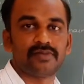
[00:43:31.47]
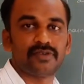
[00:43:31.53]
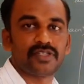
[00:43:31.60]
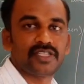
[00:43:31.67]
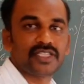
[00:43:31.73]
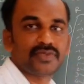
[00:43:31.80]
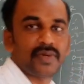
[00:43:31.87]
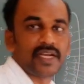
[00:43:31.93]

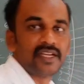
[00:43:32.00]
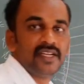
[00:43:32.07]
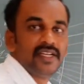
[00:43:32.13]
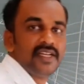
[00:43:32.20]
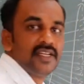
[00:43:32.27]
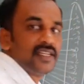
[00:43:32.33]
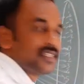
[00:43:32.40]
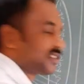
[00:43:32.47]
about this
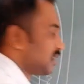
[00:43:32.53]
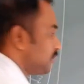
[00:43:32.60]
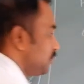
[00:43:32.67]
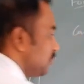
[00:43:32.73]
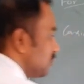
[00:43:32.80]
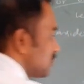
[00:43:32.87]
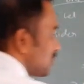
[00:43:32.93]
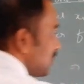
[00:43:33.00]
one?
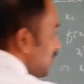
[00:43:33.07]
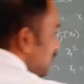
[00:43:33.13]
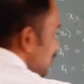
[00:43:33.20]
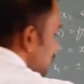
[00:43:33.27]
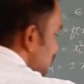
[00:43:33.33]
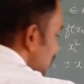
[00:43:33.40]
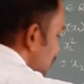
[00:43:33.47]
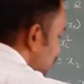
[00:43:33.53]
Suppose
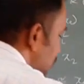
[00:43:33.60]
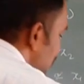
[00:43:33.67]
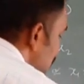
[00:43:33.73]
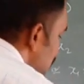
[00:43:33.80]
instead of